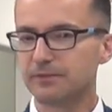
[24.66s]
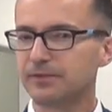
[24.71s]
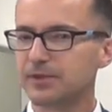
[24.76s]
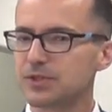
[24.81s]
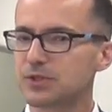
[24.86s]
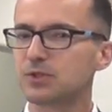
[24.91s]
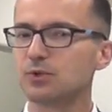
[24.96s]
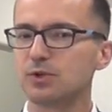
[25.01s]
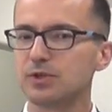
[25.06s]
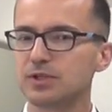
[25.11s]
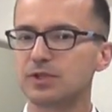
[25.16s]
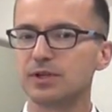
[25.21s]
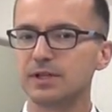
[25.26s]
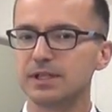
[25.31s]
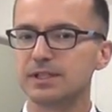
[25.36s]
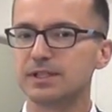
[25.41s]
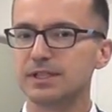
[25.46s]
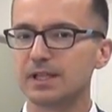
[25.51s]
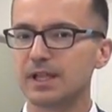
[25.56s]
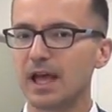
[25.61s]
If this door is
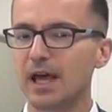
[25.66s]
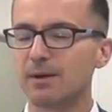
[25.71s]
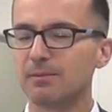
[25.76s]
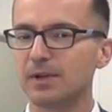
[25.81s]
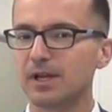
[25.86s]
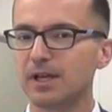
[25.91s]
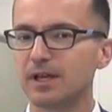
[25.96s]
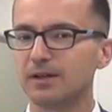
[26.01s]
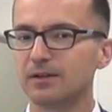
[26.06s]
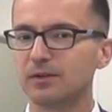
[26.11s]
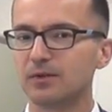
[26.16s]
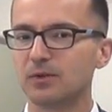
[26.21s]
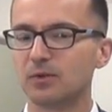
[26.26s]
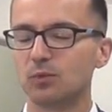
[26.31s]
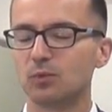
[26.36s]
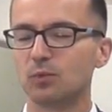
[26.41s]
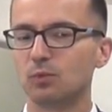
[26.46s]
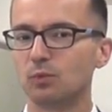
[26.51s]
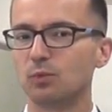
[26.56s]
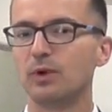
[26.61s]
going to
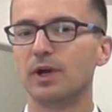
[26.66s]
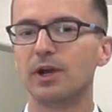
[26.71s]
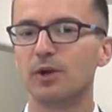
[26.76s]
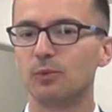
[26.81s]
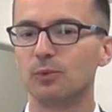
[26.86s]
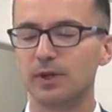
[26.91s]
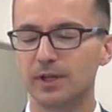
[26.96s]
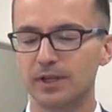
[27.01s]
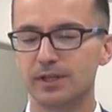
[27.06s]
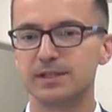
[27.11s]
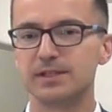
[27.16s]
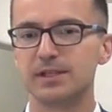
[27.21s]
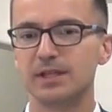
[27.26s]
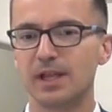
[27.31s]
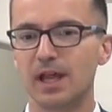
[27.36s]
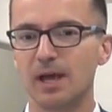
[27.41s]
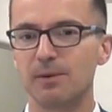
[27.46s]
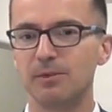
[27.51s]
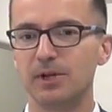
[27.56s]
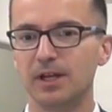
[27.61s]
delaminate, where will it
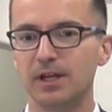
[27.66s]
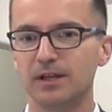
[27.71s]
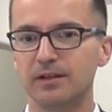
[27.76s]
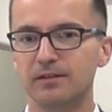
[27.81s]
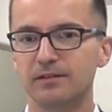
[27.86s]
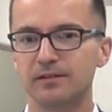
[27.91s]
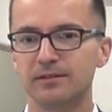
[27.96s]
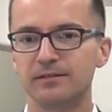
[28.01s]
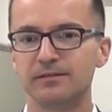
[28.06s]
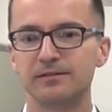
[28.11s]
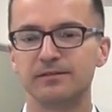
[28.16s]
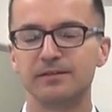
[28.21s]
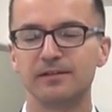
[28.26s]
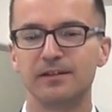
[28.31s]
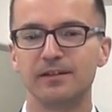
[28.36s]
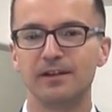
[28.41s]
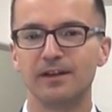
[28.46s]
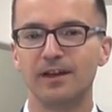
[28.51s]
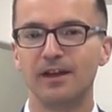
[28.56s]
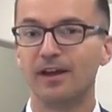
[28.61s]
delaminate?
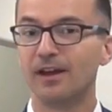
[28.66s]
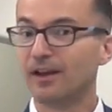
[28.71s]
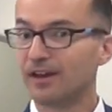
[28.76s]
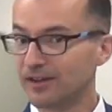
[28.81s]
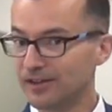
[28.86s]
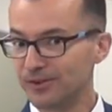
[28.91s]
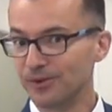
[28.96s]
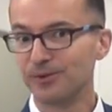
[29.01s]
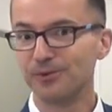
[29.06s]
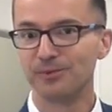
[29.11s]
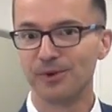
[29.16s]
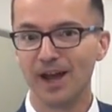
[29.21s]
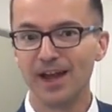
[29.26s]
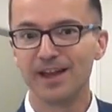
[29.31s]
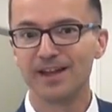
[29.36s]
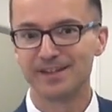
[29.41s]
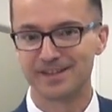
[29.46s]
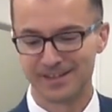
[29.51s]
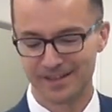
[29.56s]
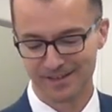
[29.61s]
You're
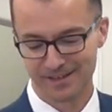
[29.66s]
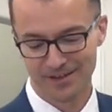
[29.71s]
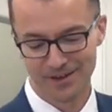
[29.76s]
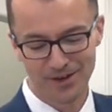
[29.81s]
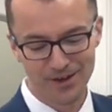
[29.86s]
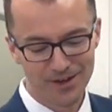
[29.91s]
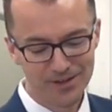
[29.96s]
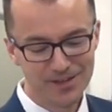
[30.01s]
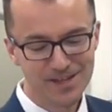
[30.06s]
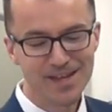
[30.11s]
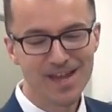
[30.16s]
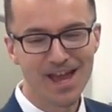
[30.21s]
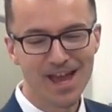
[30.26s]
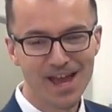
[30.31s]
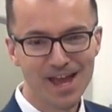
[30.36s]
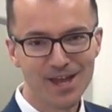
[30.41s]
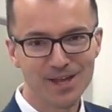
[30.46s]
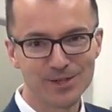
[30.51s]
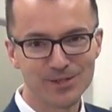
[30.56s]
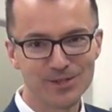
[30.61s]
right, on the
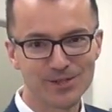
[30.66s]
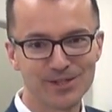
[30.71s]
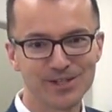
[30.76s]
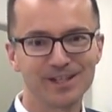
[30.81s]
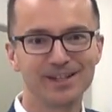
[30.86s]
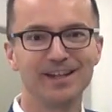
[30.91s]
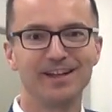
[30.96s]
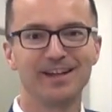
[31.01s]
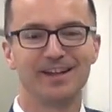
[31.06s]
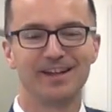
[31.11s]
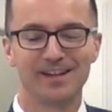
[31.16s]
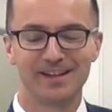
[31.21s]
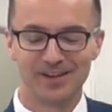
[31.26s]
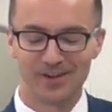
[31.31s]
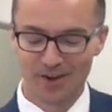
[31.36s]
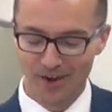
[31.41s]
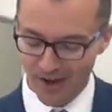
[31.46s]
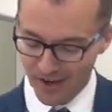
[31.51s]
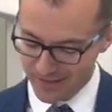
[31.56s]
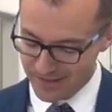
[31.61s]
edge,
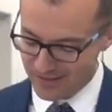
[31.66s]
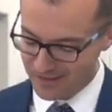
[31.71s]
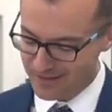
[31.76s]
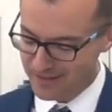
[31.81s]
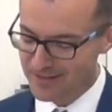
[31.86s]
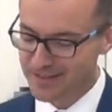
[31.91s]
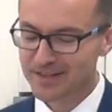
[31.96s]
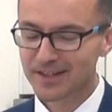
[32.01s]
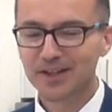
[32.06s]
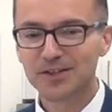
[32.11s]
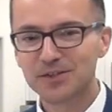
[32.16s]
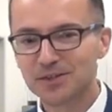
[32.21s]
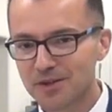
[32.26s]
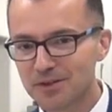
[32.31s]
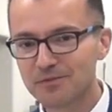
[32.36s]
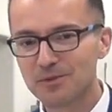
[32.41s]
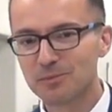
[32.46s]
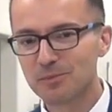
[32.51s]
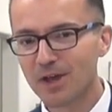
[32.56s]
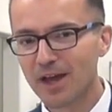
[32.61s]
not in the center
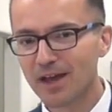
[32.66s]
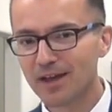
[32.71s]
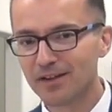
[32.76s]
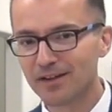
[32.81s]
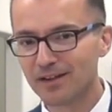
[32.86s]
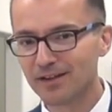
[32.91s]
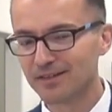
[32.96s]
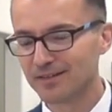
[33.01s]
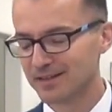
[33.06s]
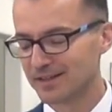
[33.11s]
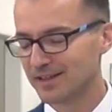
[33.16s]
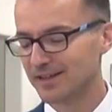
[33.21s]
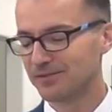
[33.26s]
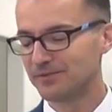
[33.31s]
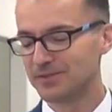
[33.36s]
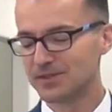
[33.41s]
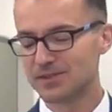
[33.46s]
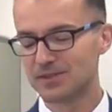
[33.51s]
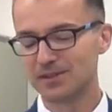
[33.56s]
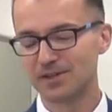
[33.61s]
of the panel.
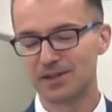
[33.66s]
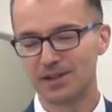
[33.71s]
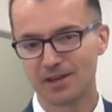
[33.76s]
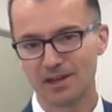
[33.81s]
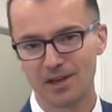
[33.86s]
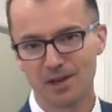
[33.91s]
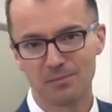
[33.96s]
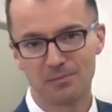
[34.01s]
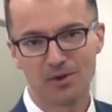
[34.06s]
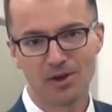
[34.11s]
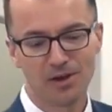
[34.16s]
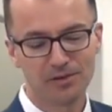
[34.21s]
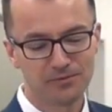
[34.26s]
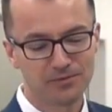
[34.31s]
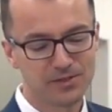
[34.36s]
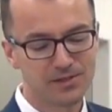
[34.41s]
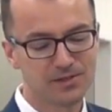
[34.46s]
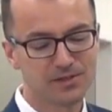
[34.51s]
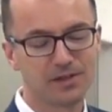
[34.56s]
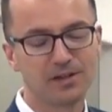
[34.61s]
If it's going to come
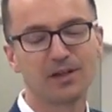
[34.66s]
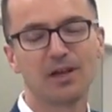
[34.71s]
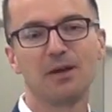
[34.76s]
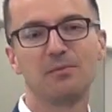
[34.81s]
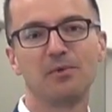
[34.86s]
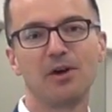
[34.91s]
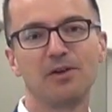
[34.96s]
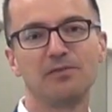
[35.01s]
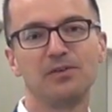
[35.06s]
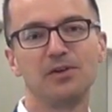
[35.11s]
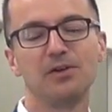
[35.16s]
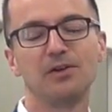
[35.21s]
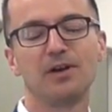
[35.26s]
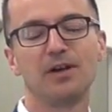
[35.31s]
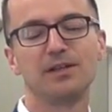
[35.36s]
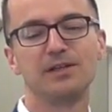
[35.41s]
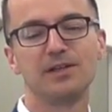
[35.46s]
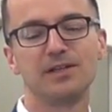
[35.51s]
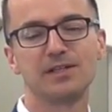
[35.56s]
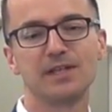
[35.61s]
off, it's going to come off here
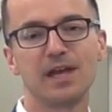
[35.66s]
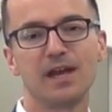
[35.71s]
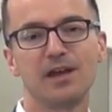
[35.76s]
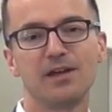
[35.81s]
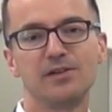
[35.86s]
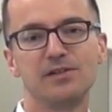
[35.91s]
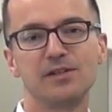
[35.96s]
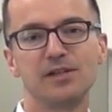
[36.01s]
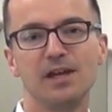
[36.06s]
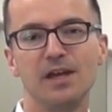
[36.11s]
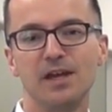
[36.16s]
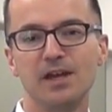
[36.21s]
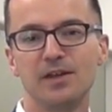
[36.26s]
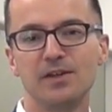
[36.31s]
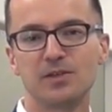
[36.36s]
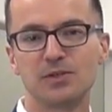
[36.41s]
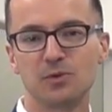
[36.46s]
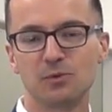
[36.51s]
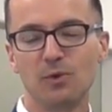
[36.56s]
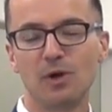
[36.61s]
on this edge.
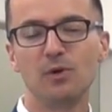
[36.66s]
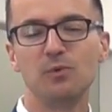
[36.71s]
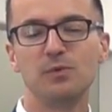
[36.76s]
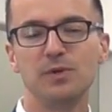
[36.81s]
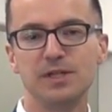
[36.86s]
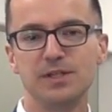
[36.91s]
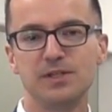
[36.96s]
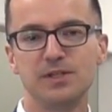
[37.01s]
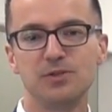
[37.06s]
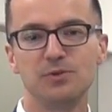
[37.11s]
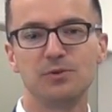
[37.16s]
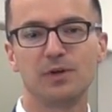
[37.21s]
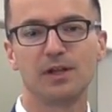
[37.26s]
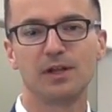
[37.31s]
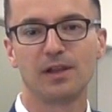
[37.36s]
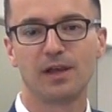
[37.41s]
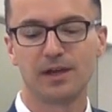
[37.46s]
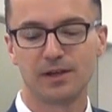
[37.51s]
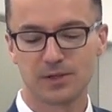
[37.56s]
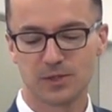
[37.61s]
So what we do at
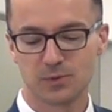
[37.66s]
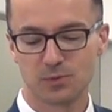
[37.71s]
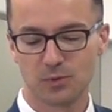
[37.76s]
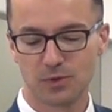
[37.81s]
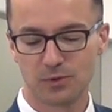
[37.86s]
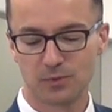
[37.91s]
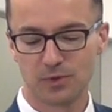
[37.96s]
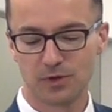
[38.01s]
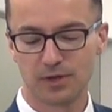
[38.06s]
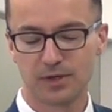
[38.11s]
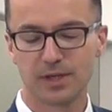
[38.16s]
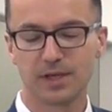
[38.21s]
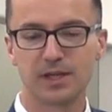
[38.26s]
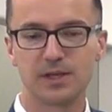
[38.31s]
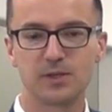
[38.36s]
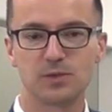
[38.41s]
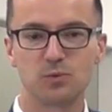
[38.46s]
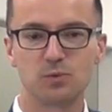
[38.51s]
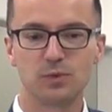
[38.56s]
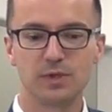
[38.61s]
Elias Woodwork
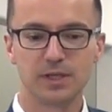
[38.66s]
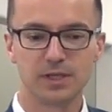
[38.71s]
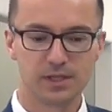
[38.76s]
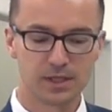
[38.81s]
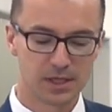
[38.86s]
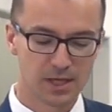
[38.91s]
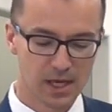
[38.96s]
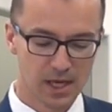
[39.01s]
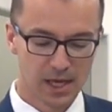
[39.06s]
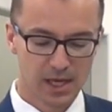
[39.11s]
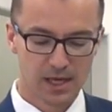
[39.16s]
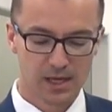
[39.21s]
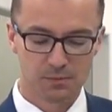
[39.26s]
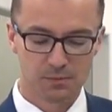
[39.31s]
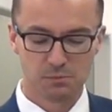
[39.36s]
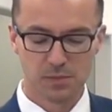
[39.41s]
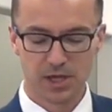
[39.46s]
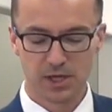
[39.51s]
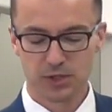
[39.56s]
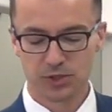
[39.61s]
is we
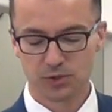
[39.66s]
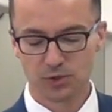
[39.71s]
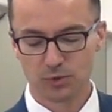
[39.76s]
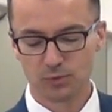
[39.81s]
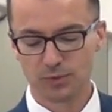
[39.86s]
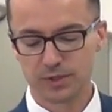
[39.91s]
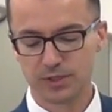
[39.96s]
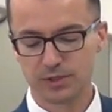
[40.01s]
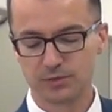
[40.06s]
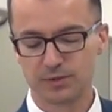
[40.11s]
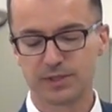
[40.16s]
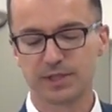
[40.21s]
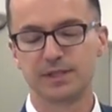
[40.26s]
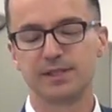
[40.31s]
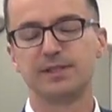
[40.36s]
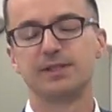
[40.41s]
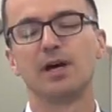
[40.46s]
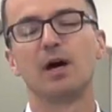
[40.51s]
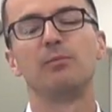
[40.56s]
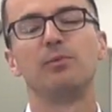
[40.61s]
make sure we use
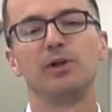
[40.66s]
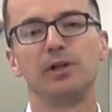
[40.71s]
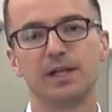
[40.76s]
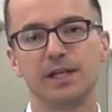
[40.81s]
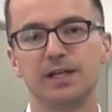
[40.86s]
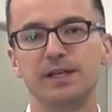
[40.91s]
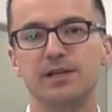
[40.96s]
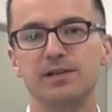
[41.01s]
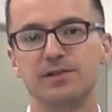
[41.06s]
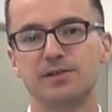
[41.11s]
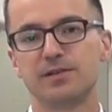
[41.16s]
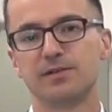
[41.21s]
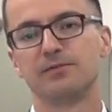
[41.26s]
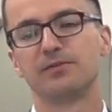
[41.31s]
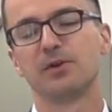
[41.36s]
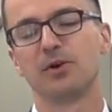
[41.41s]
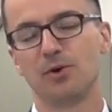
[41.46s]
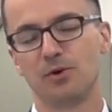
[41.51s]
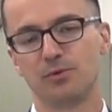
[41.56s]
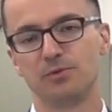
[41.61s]
a double
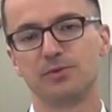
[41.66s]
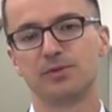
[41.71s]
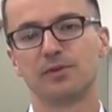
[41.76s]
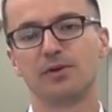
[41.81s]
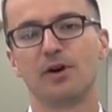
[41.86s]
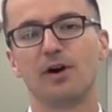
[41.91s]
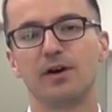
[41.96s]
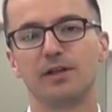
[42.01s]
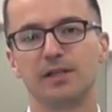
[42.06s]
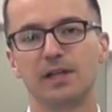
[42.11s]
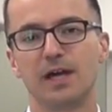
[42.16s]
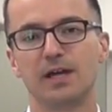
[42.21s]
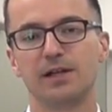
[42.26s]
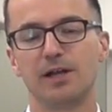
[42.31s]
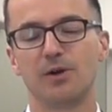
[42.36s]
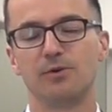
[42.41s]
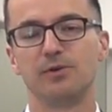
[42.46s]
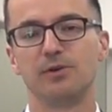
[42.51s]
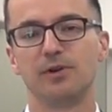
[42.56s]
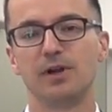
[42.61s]
adhesive coat on
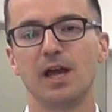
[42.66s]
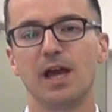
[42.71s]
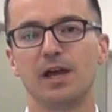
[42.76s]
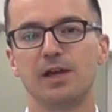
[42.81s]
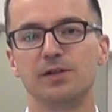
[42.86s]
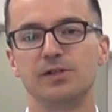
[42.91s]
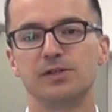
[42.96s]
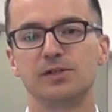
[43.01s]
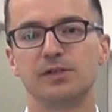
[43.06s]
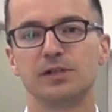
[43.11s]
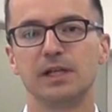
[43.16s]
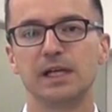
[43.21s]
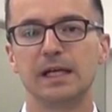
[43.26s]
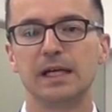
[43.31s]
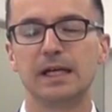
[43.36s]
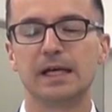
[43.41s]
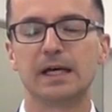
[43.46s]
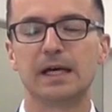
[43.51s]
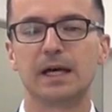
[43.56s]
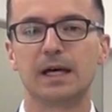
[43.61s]
that outer edge.
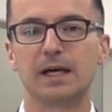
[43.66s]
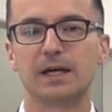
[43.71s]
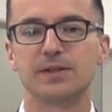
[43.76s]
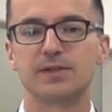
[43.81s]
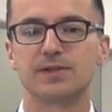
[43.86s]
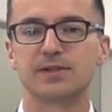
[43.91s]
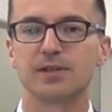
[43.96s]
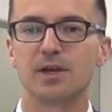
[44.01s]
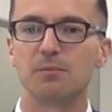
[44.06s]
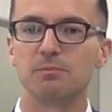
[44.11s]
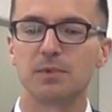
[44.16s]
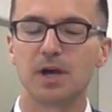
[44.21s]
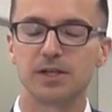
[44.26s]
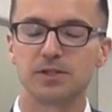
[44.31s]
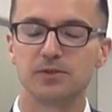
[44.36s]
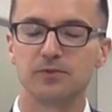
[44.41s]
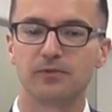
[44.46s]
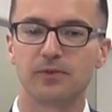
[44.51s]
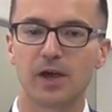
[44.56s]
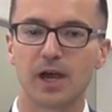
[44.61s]
Some
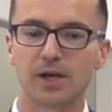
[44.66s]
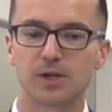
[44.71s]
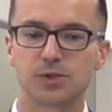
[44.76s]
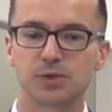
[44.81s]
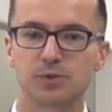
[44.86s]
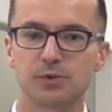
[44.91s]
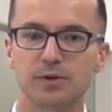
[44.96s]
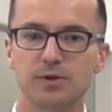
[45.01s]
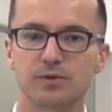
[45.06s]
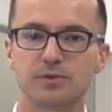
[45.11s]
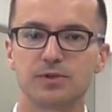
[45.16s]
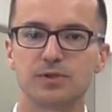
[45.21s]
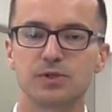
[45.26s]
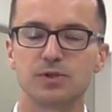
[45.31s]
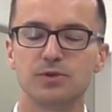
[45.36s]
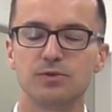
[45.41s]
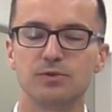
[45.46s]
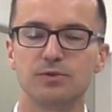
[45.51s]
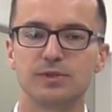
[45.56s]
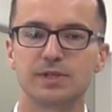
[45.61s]

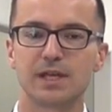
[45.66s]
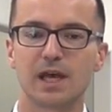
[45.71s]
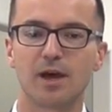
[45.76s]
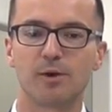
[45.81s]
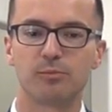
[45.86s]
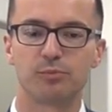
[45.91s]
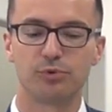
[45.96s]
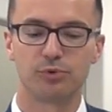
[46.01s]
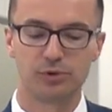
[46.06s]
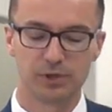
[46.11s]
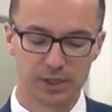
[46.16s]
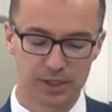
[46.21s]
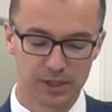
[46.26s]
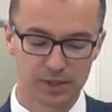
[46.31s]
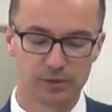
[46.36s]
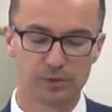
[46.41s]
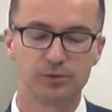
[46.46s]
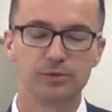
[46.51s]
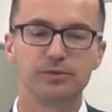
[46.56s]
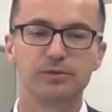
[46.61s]
manufacturers use a
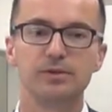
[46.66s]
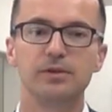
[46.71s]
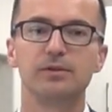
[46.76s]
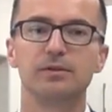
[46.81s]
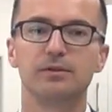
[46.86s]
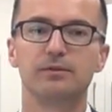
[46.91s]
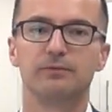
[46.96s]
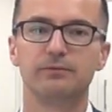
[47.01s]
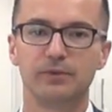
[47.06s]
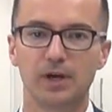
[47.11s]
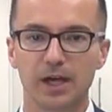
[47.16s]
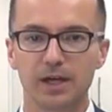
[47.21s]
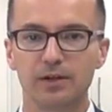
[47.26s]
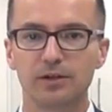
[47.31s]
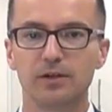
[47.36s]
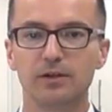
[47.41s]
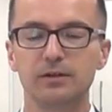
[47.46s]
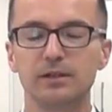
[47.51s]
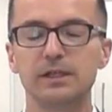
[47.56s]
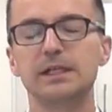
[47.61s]
pre-glued
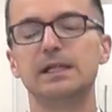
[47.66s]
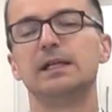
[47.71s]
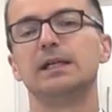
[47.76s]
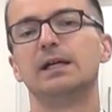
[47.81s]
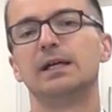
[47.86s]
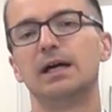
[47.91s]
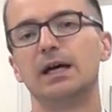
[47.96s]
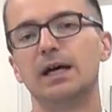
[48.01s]
vinyl,